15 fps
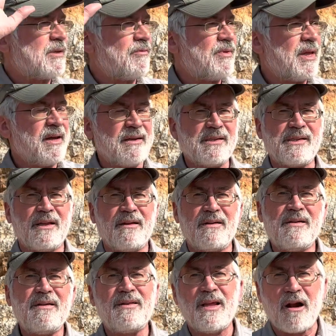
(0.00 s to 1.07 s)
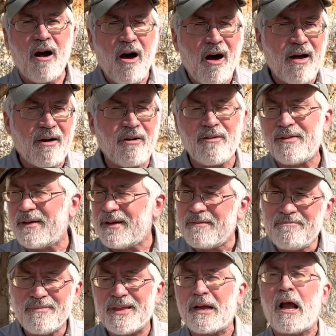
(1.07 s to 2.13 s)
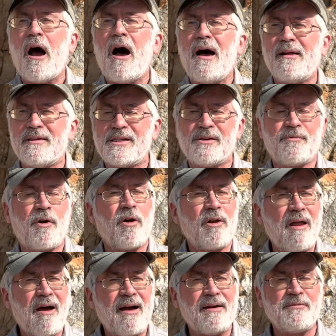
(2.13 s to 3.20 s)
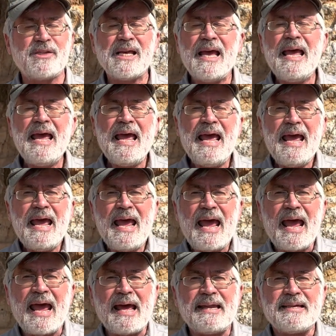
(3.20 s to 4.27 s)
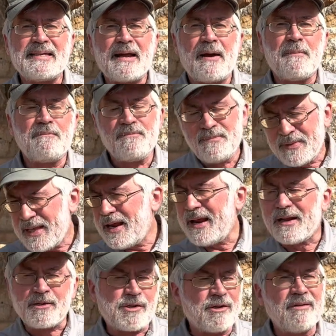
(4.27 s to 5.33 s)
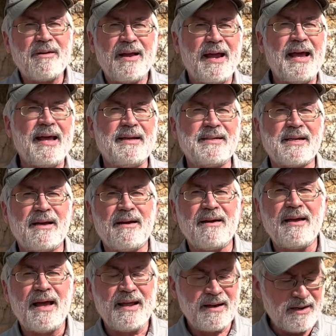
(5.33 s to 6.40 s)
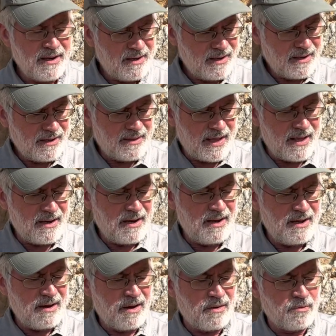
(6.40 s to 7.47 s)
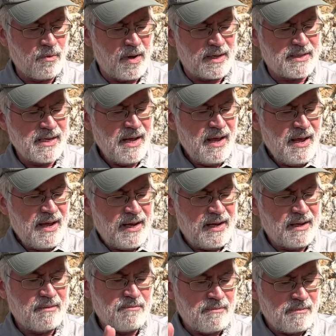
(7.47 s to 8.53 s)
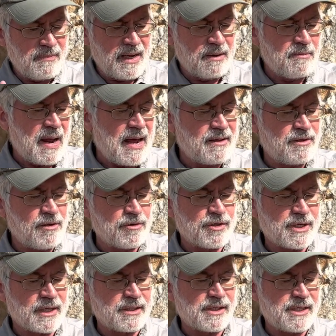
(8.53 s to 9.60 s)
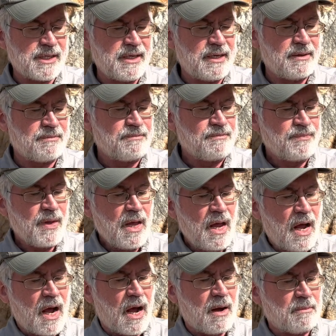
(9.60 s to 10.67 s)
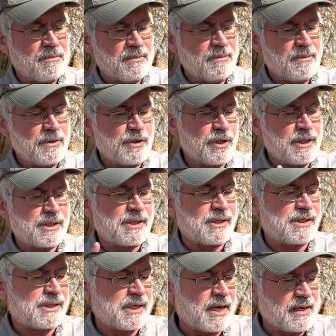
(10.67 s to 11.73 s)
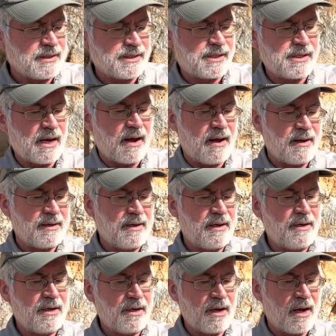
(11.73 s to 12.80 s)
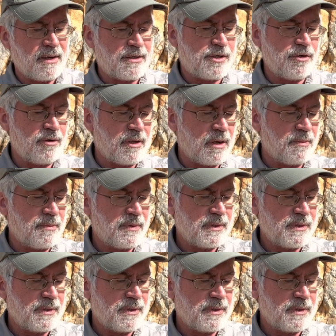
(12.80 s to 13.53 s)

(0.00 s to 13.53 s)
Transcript: of things that honor the gods of our lives. And they answer, and then what in Matthew 16, Jesus says to them,